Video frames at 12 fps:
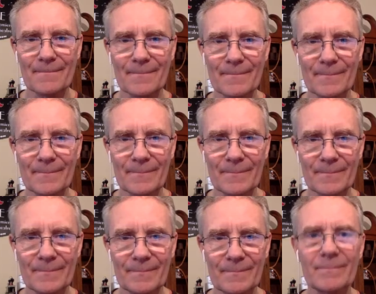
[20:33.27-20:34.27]

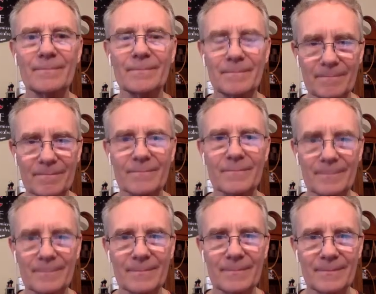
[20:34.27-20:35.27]

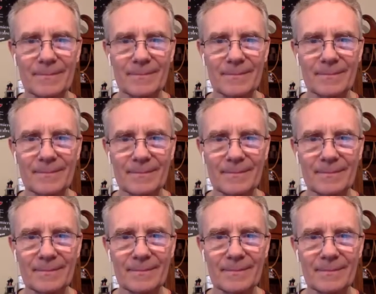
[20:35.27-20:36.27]

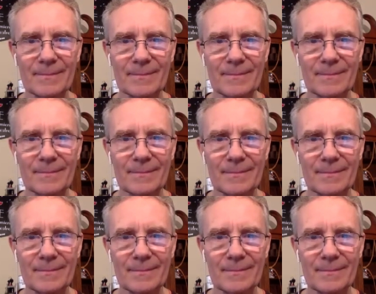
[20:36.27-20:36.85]
[no speech]